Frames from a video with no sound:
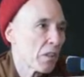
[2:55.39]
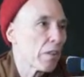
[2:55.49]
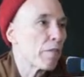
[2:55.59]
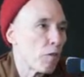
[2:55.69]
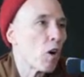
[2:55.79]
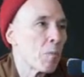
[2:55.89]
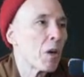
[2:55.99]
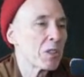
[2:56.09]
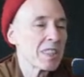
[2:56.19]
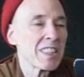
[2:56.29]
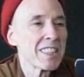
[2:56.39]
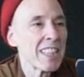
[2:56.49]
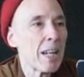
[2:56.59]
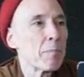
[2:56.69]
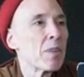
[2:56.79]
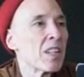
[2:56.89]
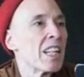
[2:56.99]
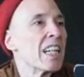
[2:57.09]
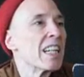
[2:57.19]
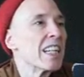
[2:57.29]
the foremost disciple
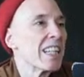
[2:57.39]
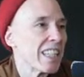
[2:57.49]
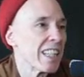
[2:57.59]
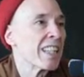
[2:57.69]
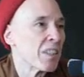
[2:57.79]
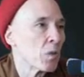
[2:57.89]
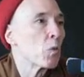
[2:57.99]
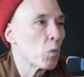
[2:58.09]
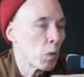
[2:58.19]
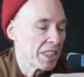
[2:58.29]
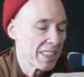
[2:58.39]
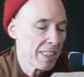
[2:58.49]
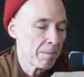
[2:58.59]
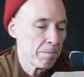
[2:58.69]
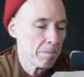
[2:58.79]
in wisdom.